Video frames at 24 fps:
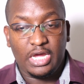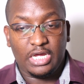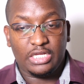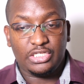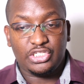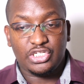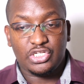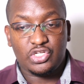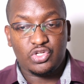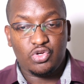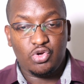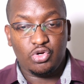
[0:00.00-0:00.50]
and
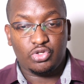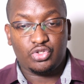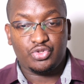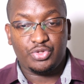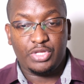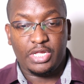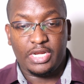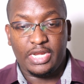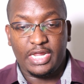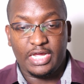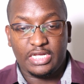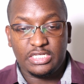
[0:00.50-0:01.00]
just go to
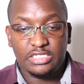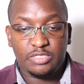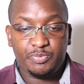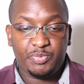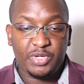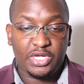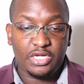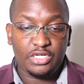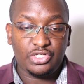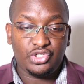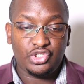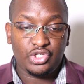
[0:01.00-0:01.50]
the next
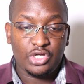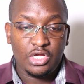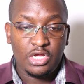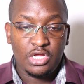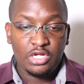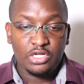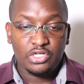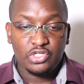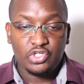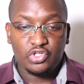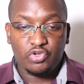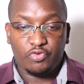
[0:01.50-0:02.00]
page.
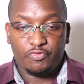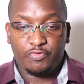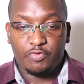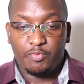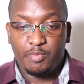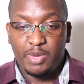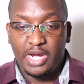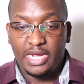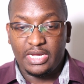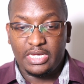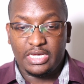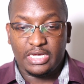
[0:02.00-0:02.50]
So for
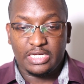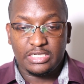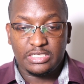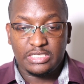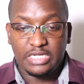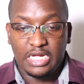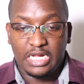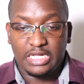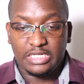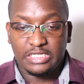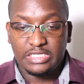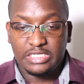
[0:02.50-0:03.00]
my case,
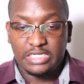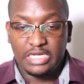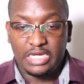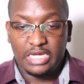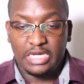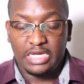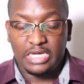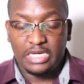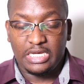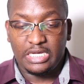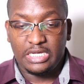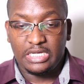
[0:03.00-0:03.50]
I'll
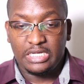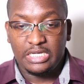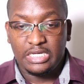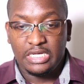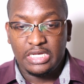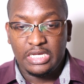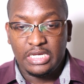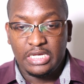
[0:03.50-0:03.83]
say,